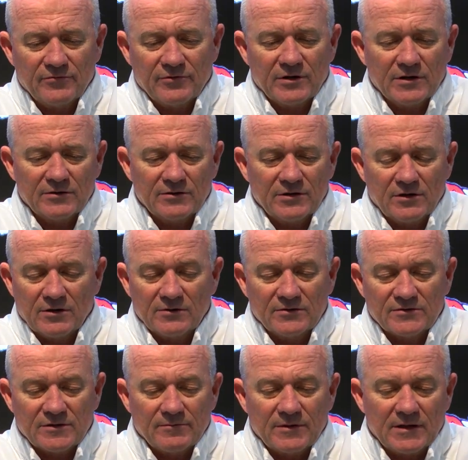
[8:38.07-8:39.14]
over 100
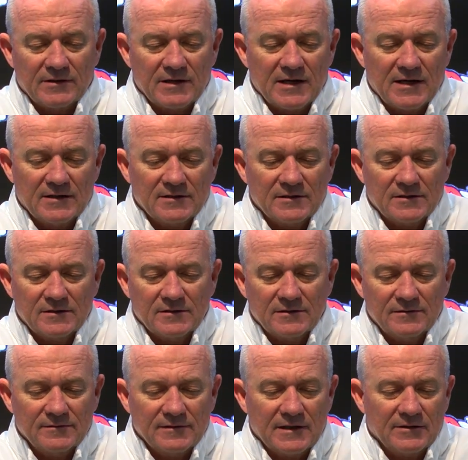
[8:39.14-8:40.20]
yards, something like that.
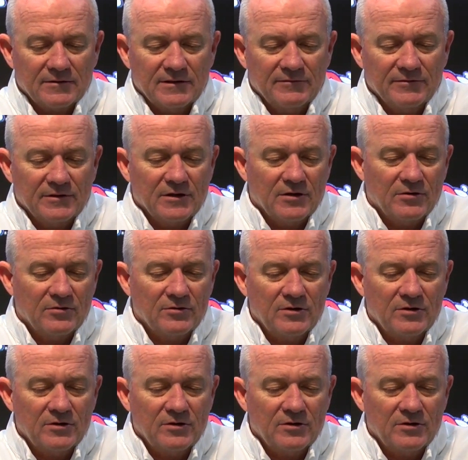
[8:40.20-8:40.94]
I don't even know.